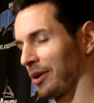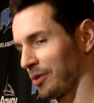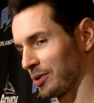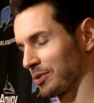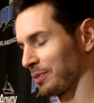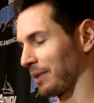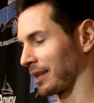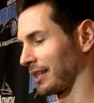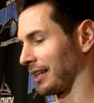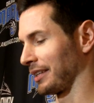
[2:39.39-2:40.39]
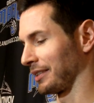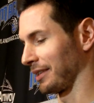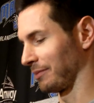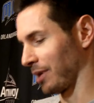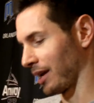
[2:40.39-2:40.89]
I always respect talent.
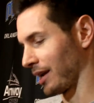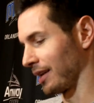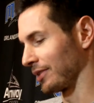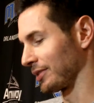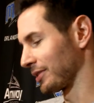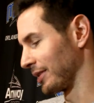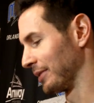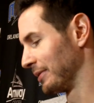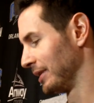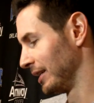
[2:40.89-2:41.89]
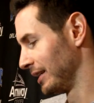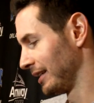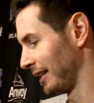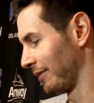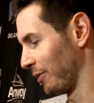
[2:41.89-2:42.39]
I'm not a hater, so
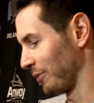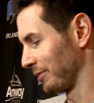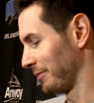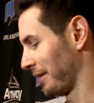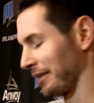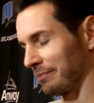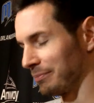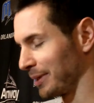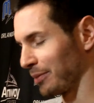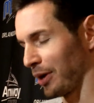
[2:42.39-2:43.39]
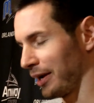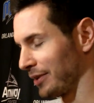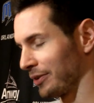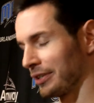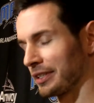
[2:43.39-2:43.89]
I'm not a Bieber
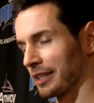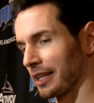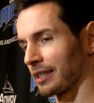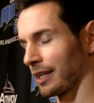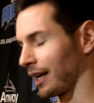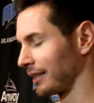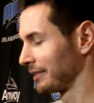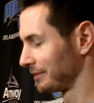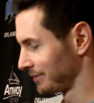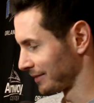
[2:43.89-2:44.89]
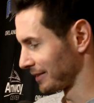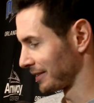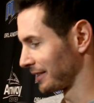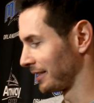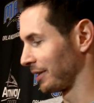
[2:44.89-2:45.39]
hater or anything like that.
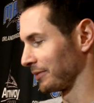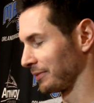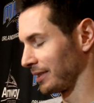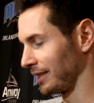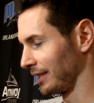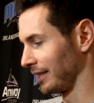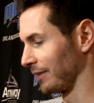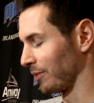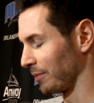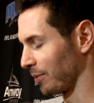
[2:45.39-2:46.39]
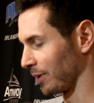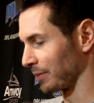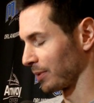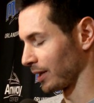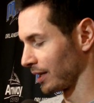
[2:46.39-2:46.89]
He at one
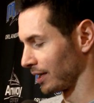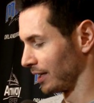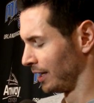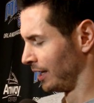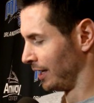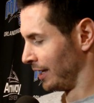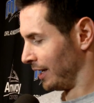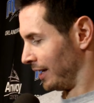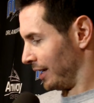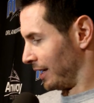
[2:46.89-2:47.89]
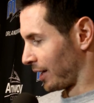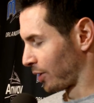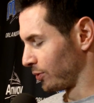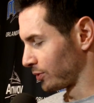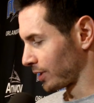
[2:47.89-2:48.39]
point played
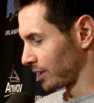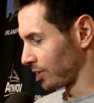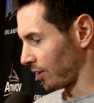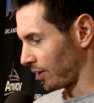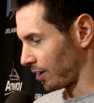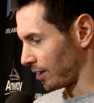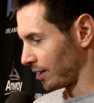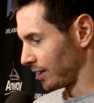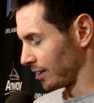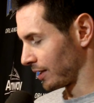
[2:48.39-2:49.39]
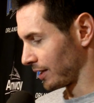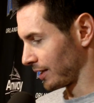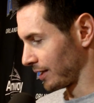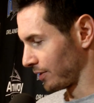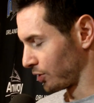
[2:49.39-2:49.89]
acoustic guitar,
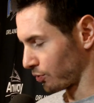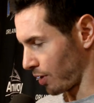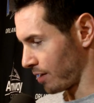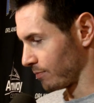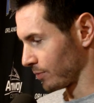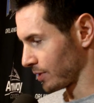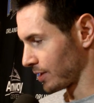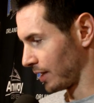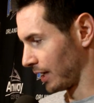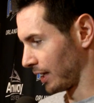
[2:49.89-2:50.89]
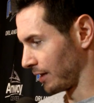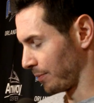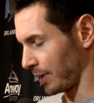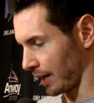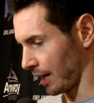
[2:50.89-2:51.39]
the drums,
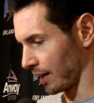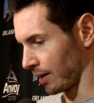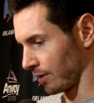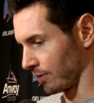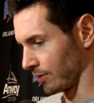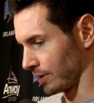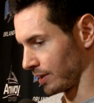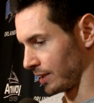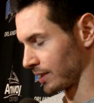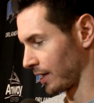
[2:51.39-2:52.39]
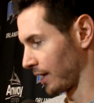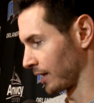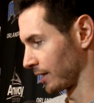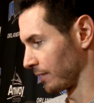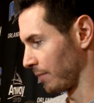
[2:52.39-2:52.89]
the piano. He
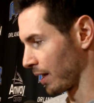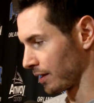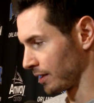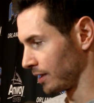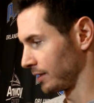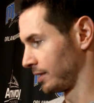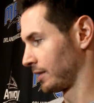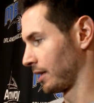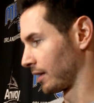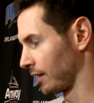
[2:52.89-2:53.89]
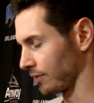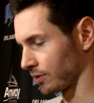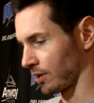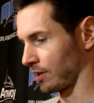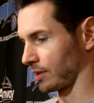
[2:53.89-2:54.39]
sang melodies, he sang
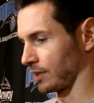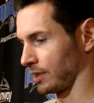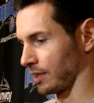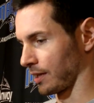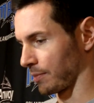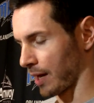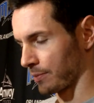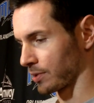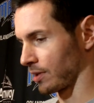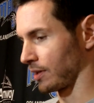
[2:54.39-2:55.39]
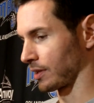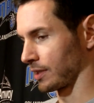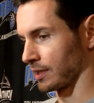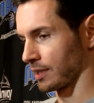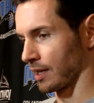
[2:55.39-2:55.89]
love songs, he sang pop songs,
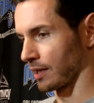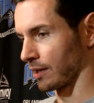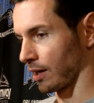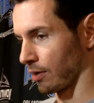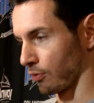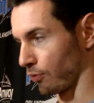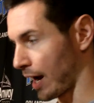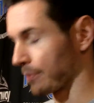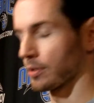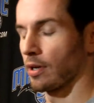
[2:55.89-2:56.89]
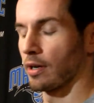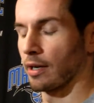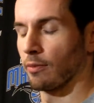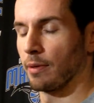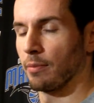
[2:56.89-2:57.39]
he sang a rap
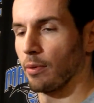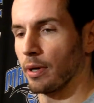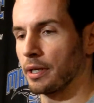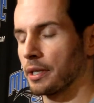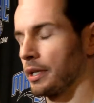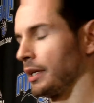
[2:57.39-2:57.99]
song at one point.